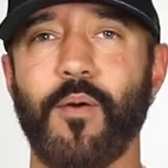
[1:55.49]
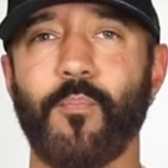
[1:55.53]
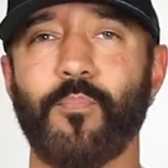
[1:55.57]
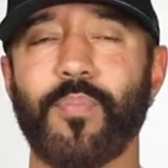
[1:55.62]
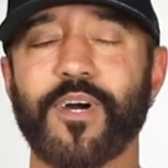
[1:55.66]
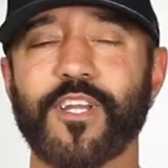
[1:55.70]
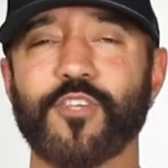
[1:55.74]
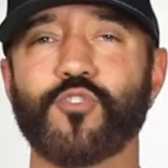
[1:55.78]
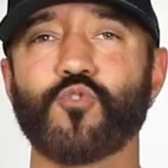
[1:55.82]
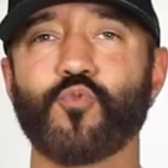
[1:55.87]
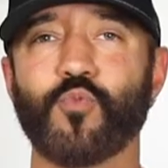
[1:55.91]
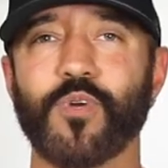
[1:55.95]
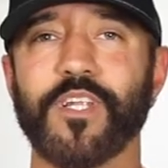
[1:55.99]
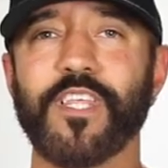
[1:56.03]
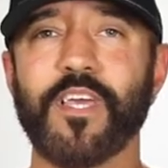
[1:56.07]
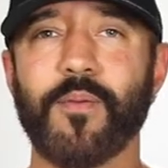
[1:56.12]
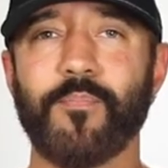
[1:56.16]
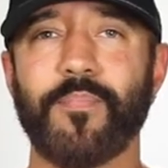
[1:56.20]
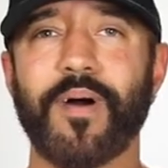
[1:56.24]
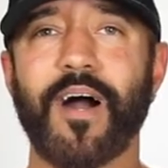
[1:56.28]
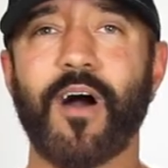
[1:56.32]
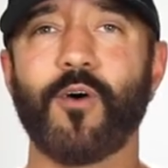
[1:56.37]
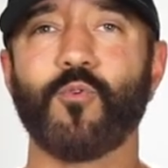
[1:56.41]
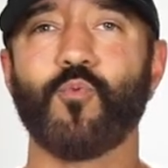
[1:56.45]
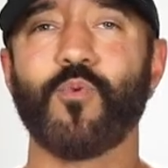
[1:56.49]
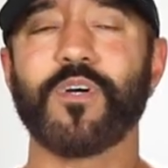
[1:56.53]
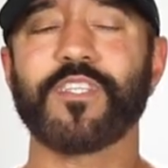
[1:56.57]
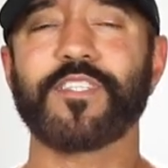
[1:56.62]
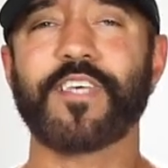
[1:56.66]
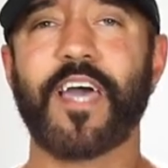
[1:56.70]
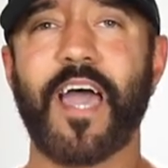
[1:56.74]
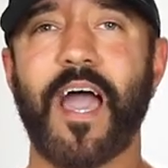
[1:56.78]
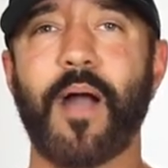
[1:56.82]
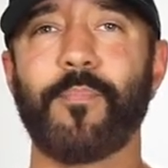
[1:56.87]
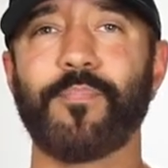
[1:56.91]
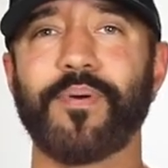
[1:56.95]
But it's really about what's
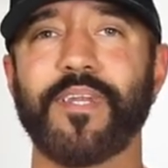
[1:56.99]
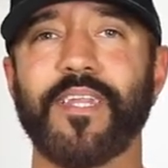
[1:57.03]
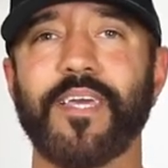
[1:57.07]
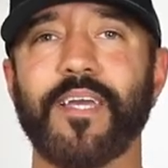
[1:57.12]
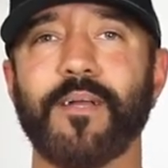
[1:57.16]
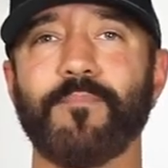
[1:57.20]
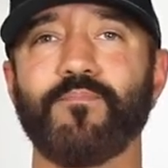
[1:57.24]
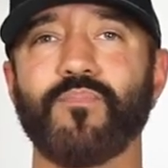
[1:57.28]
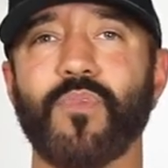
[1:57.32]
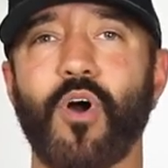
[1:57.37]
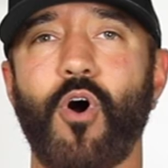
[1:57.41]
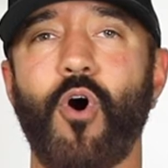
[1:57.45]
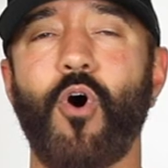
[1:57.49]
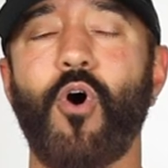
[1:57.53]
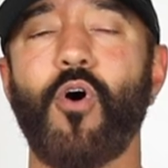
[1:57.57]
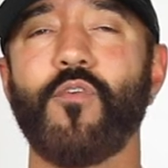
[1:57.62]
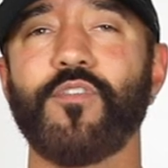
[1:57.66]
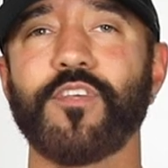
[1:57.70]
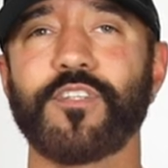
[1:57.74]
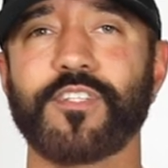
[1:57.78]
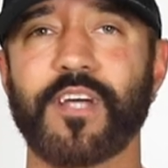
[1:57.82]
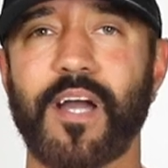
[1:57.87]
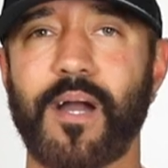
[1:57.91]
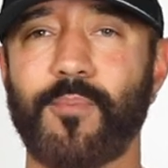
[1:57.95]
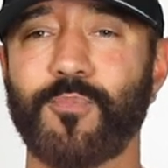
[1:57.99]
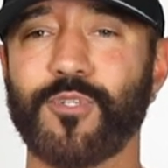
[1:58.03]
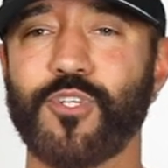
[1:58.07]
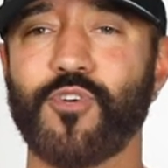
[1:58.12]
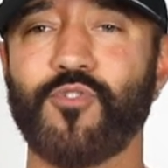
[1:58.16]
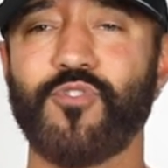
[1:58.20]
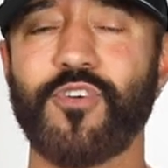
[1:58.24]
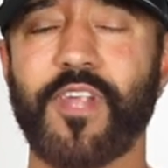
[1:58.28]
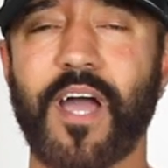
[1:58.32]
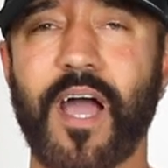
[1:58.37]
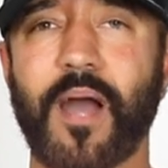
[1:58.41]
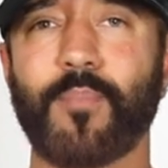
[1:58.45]
happening all the time when you're
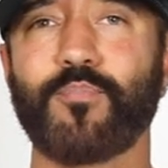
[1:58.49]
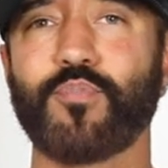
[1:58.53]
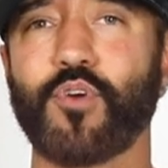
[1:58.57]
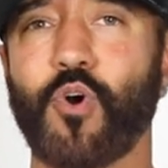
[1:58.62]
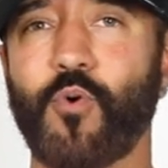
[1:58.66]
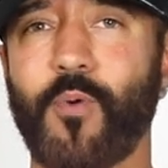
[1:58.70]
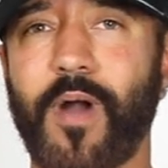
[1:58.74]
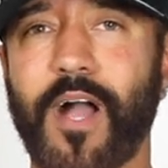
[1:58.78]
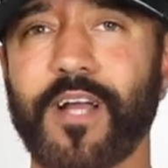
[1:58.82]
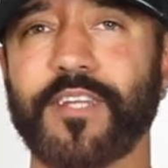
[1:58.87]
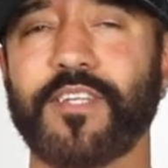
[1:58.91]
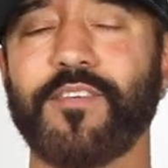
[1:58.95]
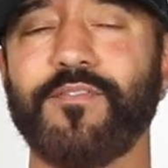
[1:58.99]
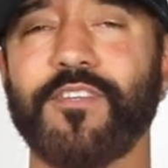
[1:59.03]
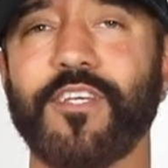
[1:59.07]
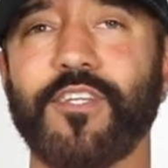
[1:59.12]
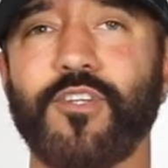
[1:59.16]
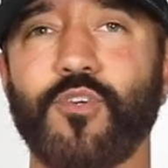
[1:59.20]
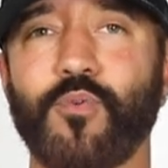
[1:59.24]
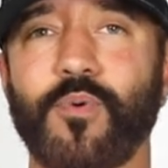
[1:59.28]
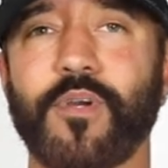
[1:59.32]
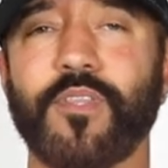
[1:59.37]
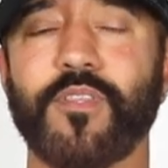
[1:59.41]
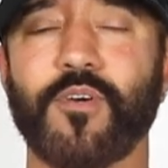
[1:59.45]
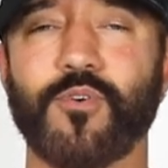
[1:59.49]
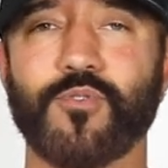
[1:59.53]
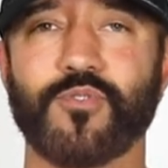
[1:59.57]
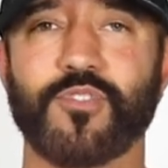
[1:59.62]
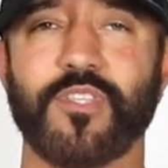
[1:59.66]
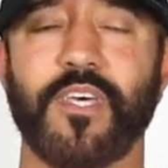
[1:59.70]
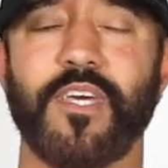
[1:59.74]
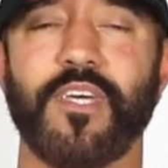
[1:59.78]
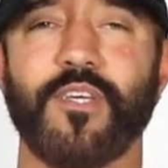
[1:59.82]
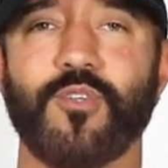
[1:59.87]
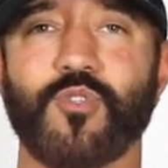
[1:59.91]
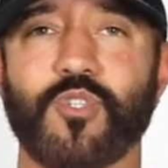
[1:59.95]
not proactively doing those
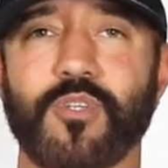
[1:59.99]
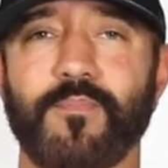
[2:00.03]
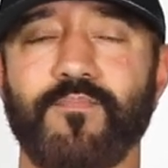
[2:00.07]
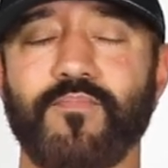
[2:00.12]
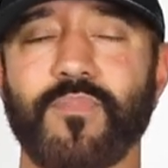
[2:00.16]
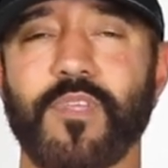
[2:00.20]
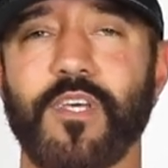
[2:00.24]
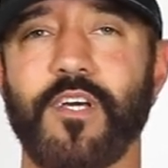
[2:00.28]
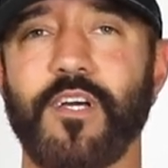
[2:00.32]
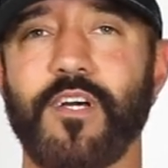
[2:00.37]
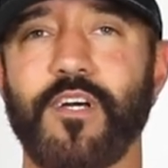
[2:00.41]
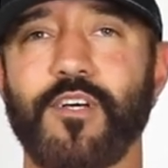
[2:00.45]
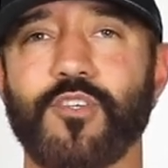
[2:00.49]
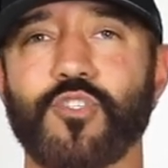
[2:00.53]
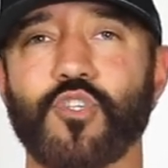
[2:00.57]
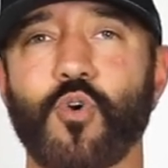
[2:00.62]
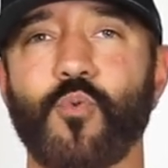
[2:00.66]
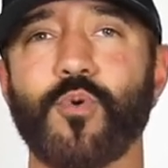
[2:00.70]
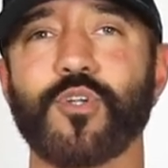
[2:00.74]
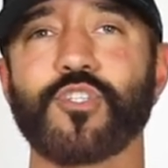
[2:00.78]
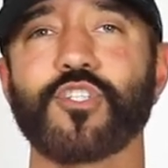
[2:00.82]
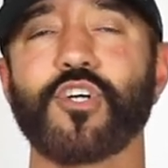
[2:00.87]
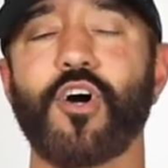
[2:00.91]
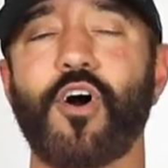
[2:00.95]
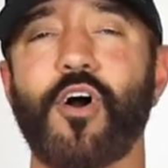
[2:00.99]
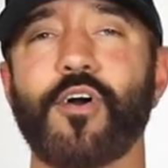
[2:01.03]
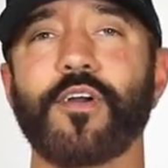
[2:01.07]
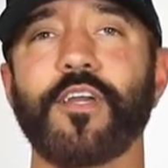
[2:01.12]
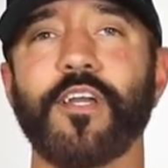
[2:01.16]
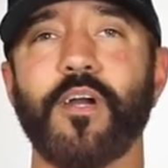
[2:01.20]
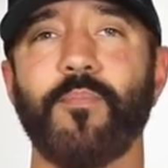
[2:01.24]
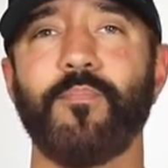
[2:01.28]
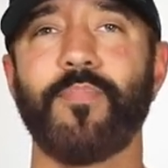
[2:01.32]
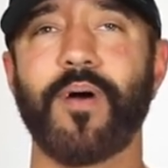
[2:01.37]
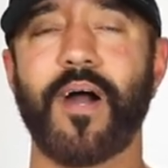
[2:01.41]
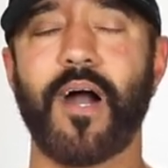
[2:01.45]
things. So we're talking
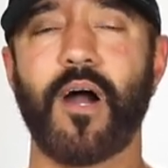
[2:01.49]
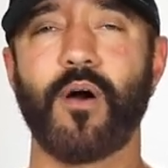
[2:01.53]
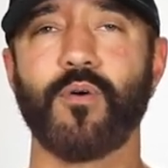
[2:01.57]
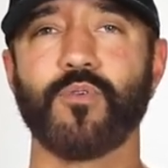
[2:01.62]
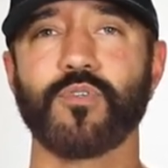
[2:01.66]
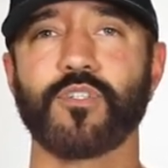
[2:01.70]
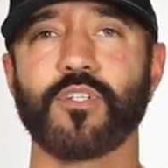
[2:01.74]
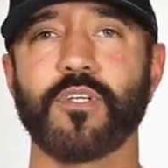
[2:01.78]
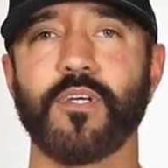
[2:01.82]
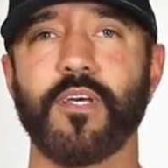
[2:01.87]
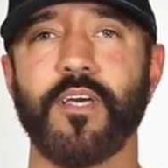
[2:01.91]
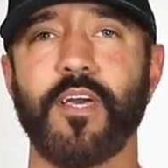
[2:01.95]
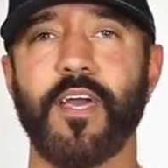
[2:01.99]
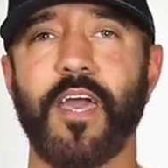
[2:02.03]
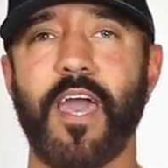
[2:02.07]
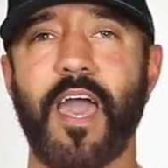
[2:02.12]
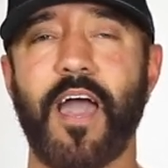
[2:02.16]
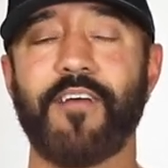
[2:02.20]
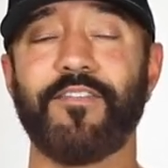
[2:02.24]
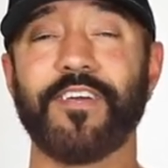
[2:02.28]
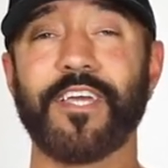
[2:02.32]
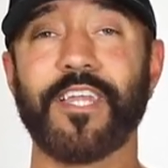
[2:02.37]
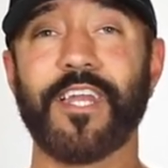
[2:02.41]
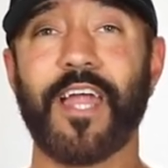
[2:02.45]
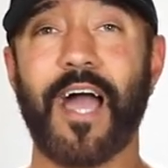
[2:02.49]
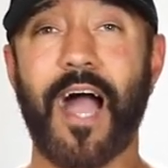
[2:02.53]
about having an